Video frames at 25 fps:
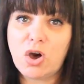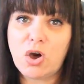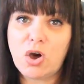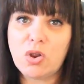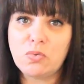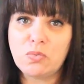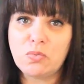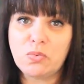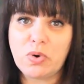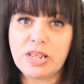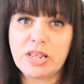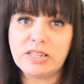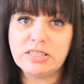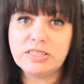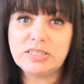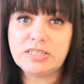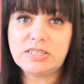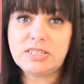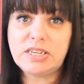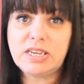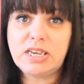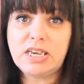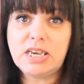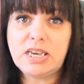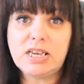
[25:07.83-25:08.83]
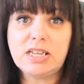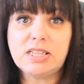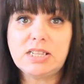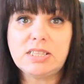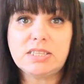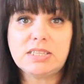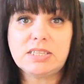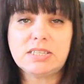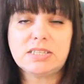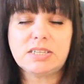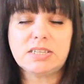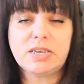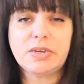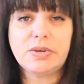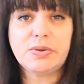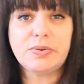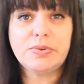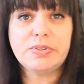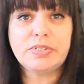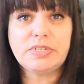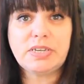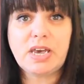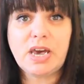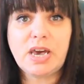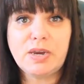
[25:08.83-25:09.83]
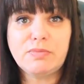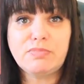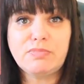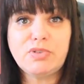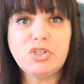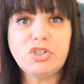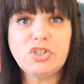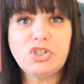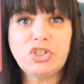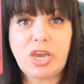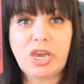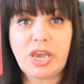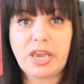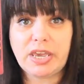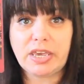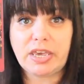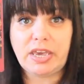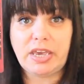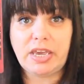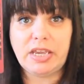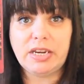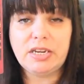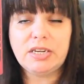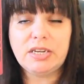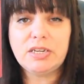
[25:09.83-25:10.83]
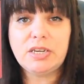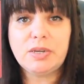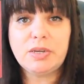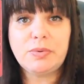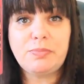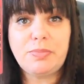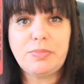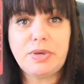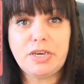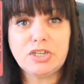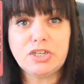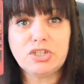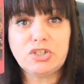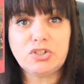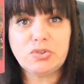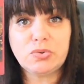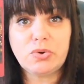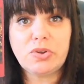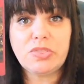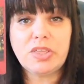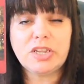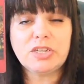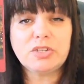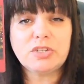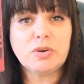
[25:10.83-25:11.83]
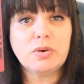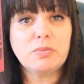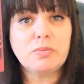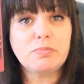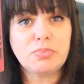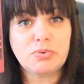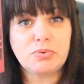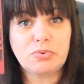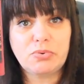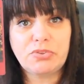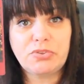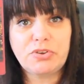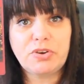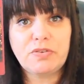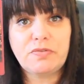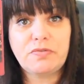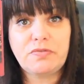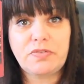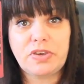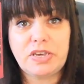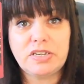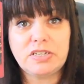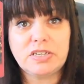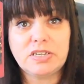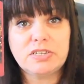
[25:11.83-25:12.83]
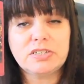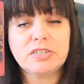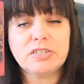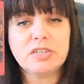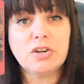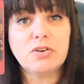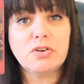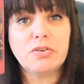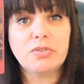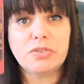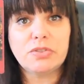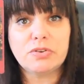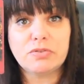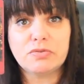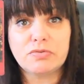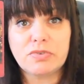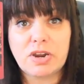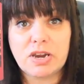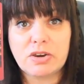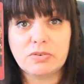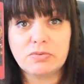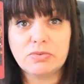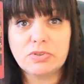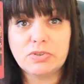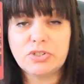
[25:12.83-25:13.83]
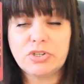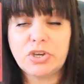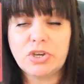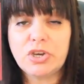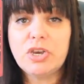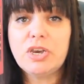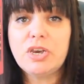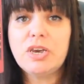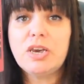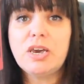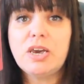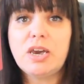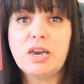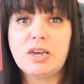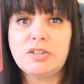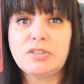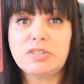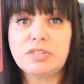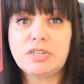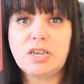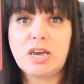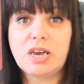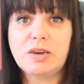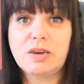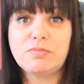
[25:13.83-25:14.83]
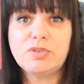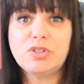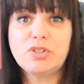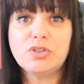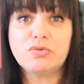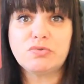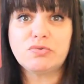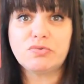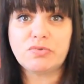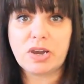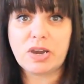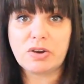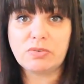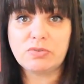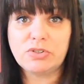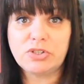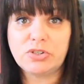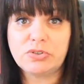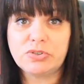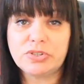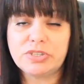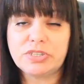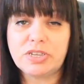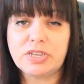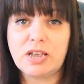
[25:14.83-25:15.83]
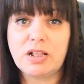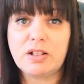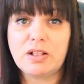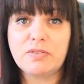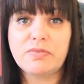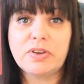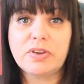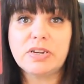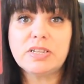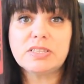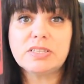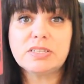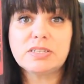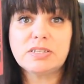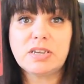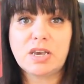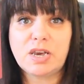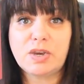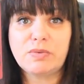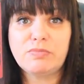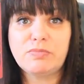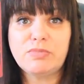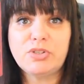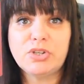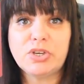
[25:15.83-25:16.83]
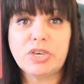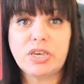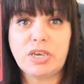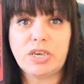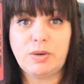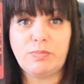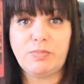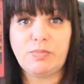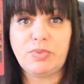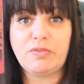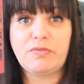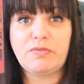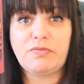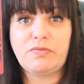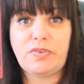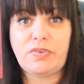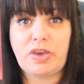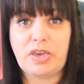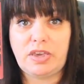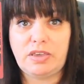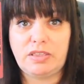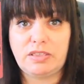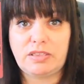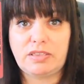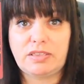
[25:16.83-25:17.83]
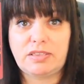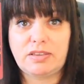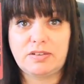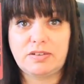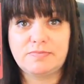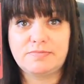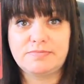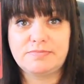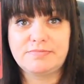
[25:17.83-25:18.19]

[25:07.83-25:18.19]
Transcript: On Wednesday, it's time to check in and make sure that both your feet are still on the ground. It's time to ground yourself, and it's time to keep the faith,